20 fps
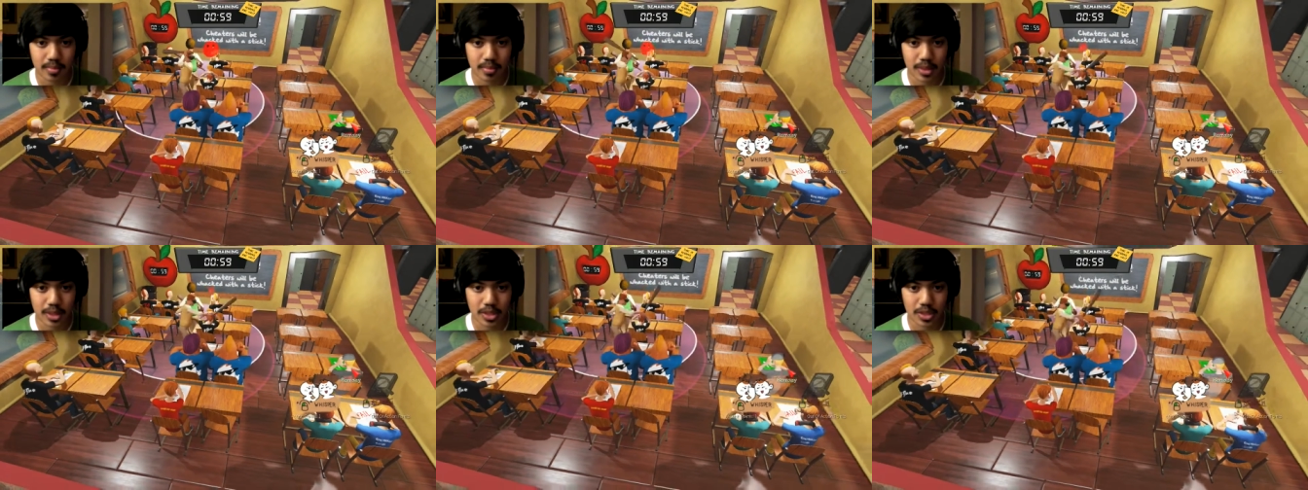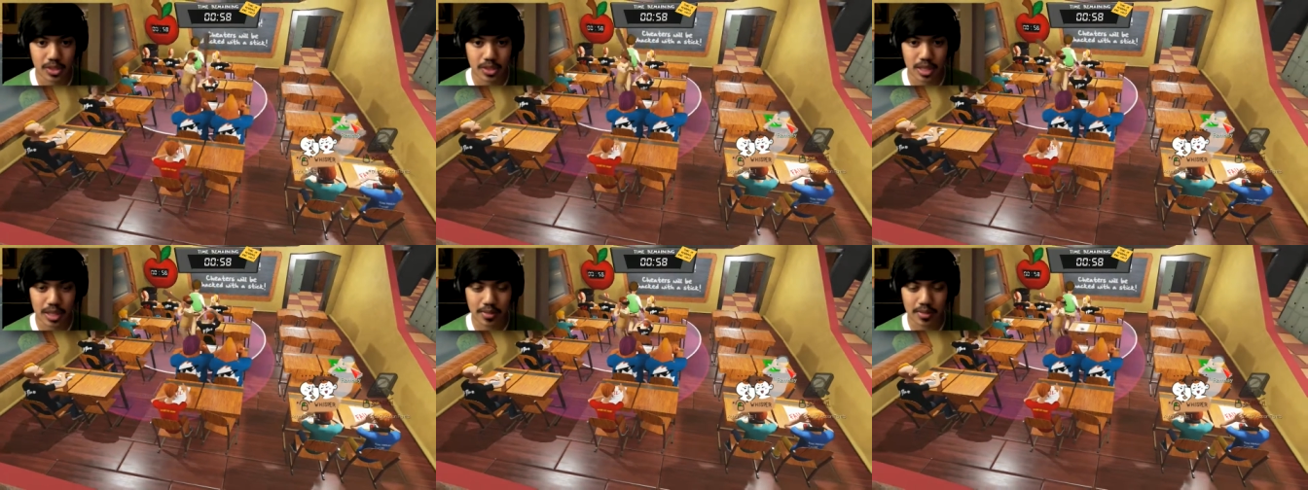Pretty
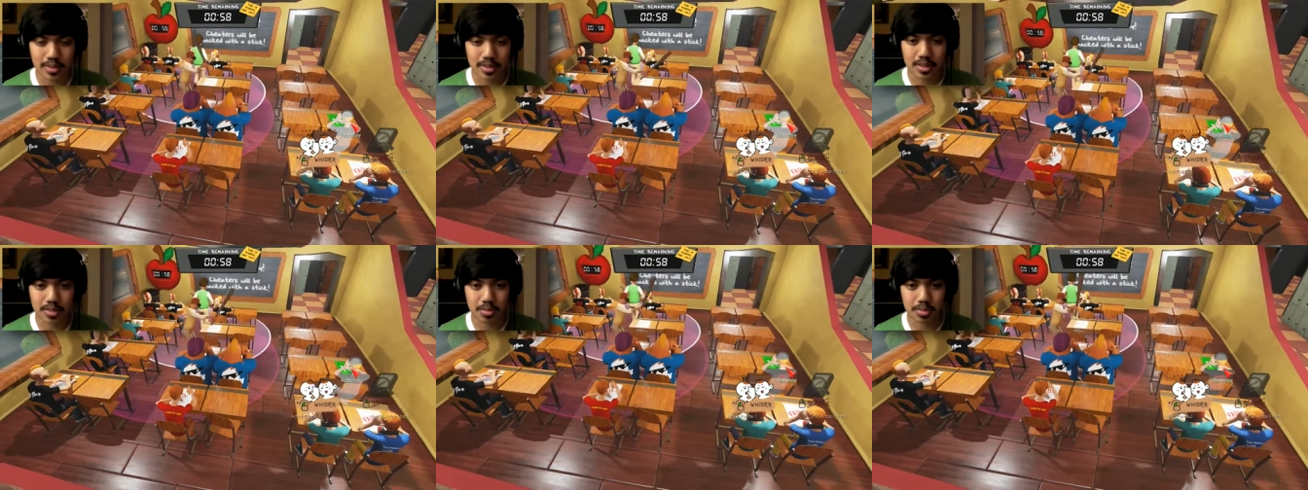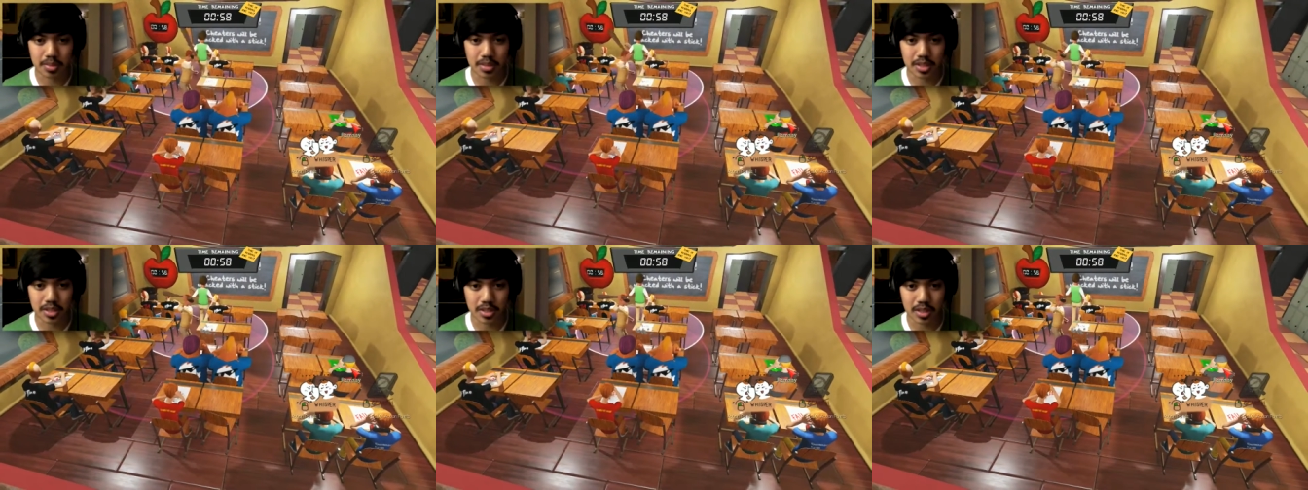sure that was
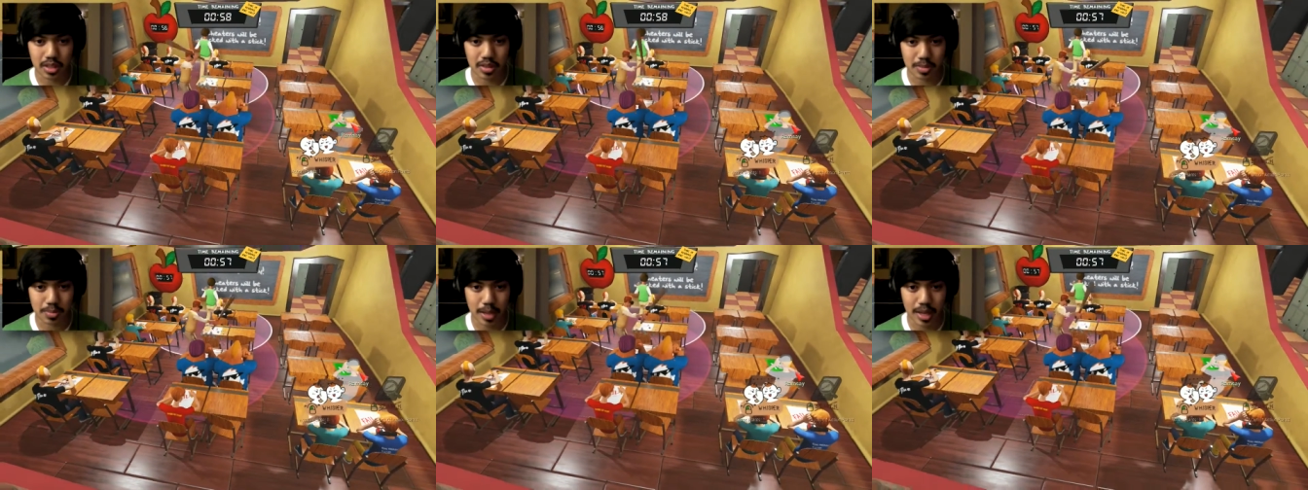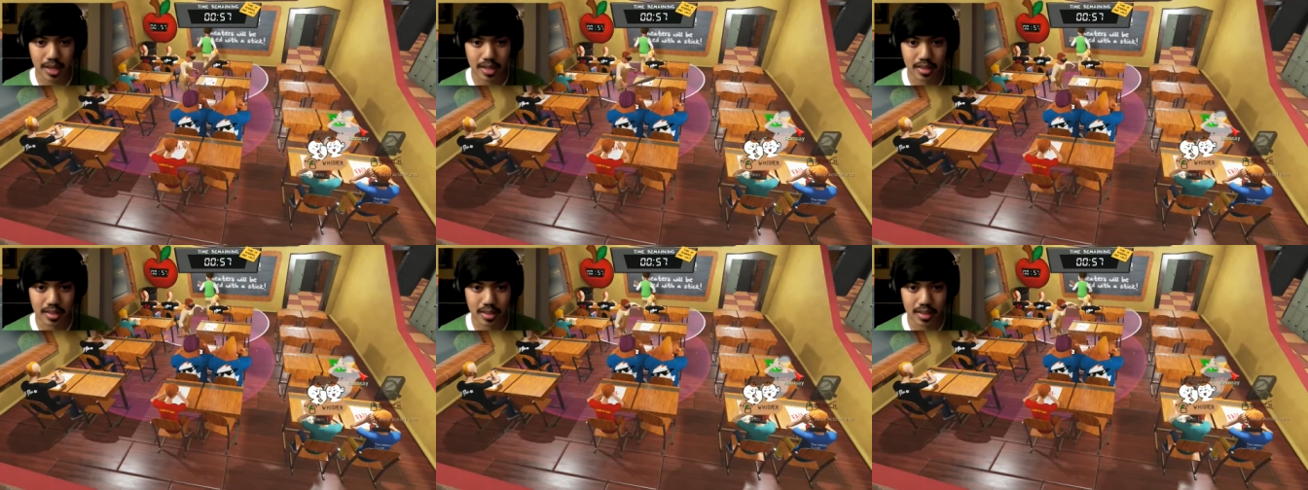pretty sure that was
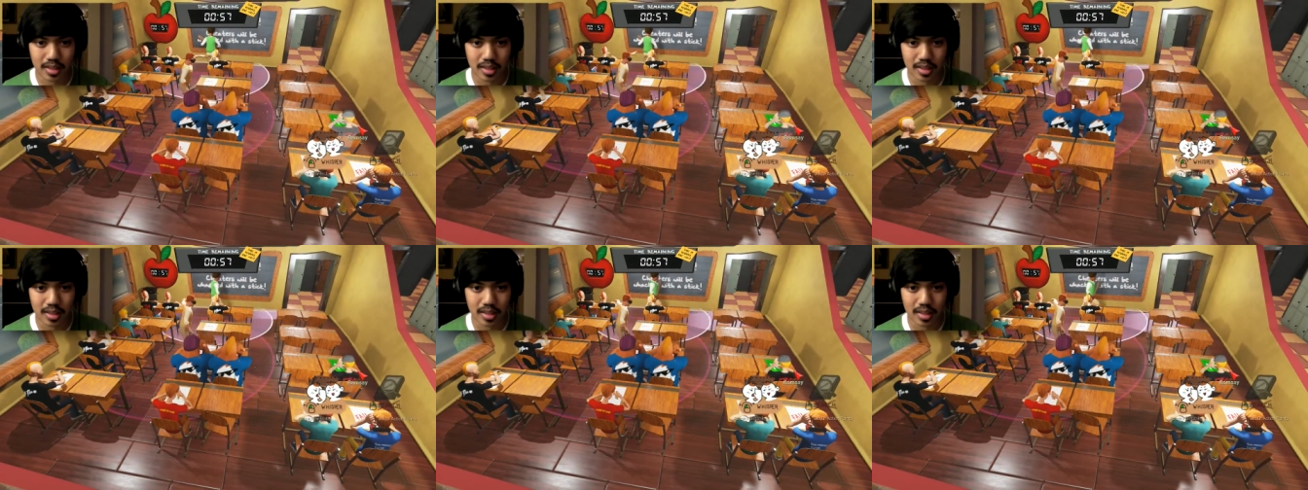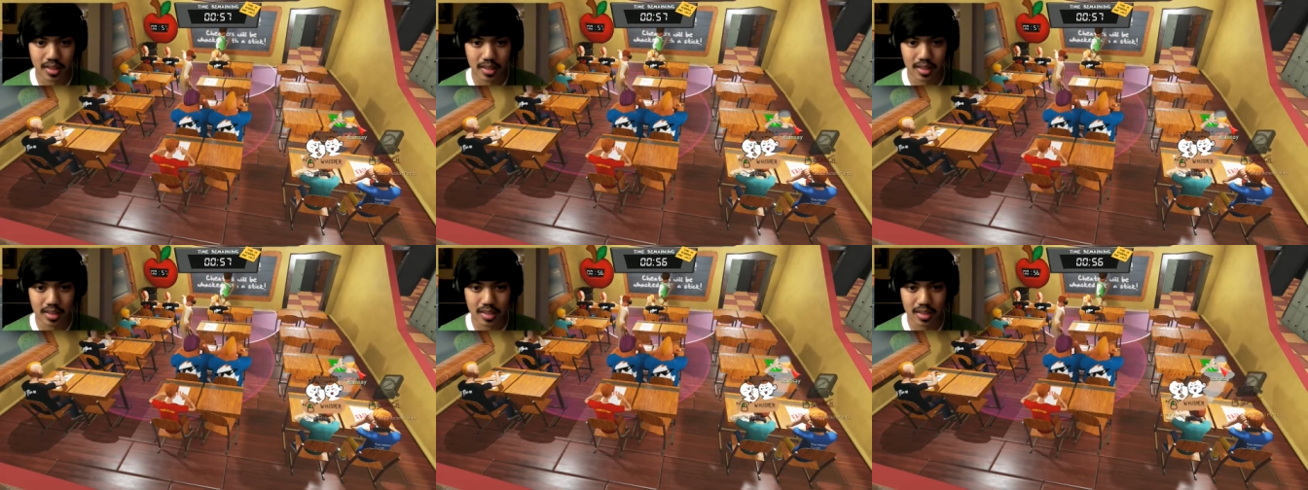bad.
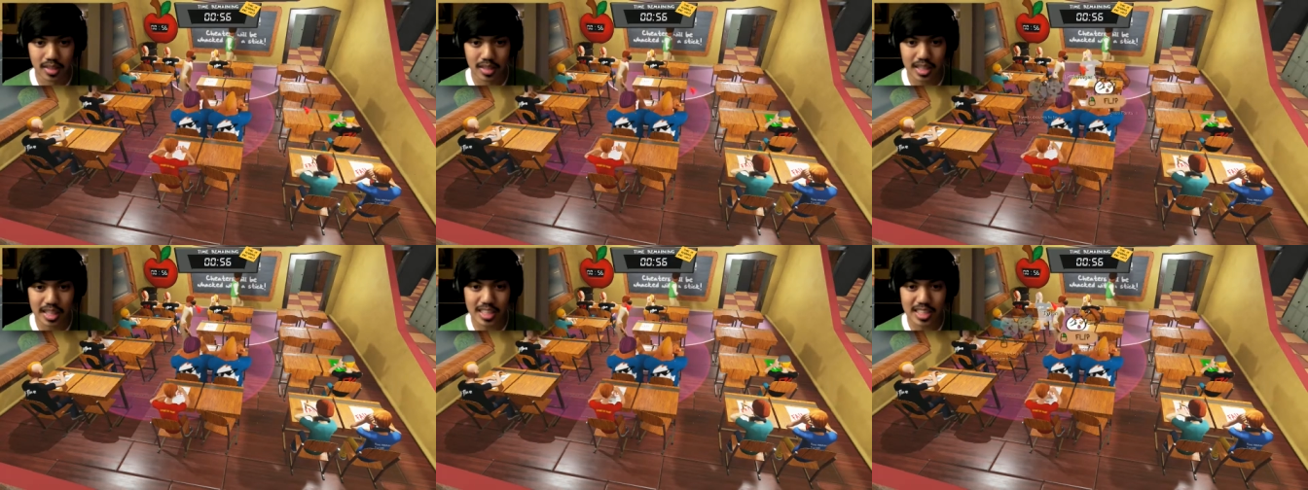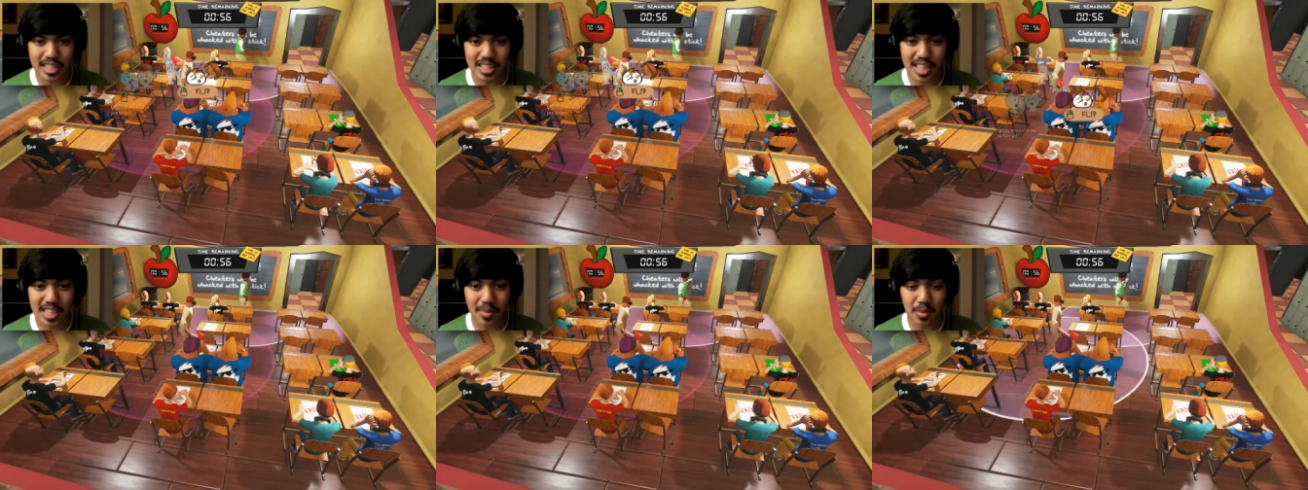He
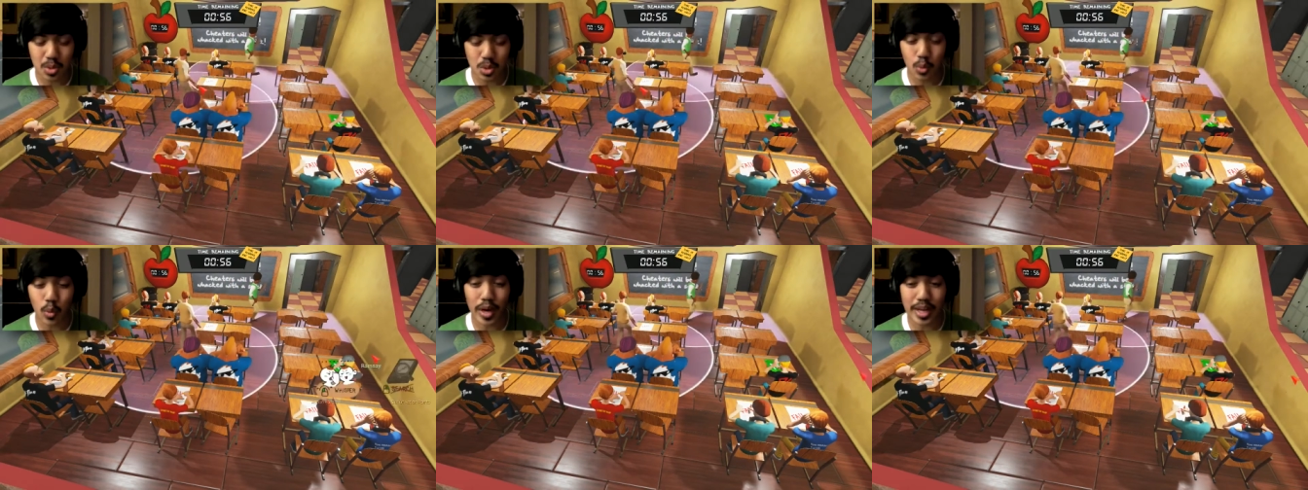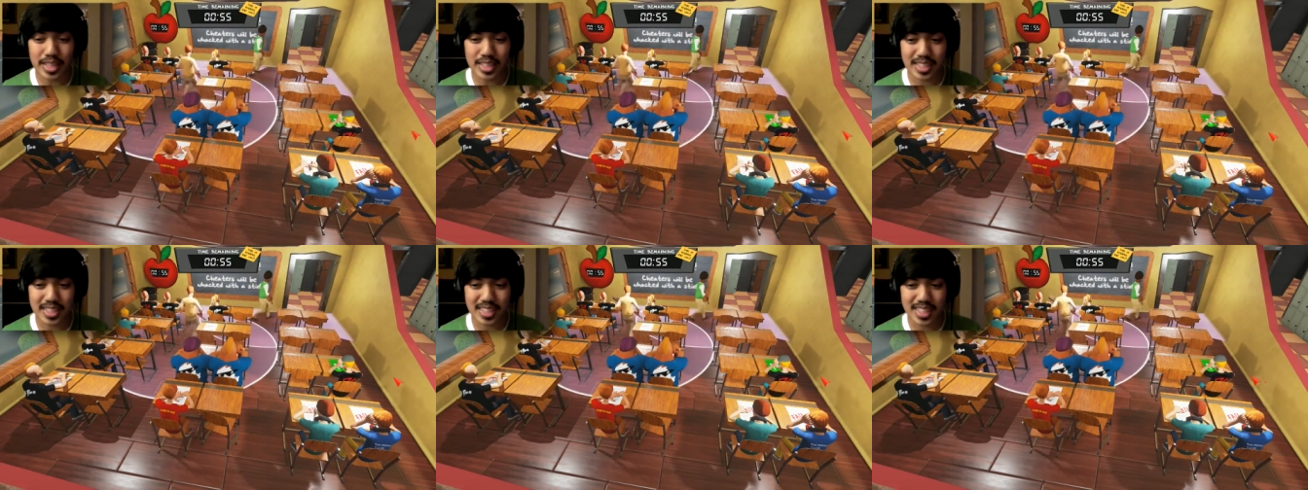just hit him
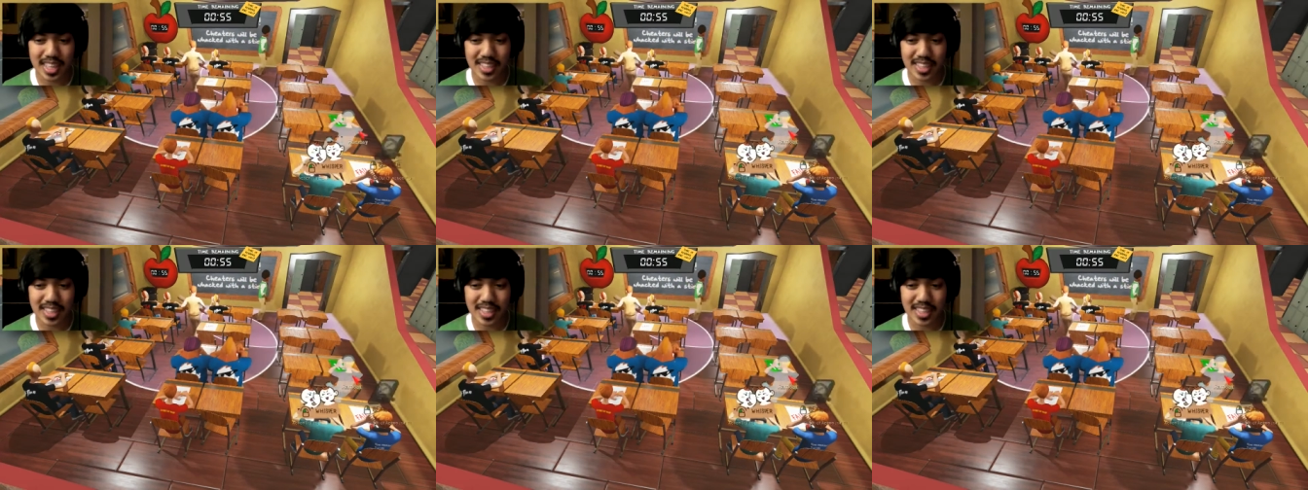twice.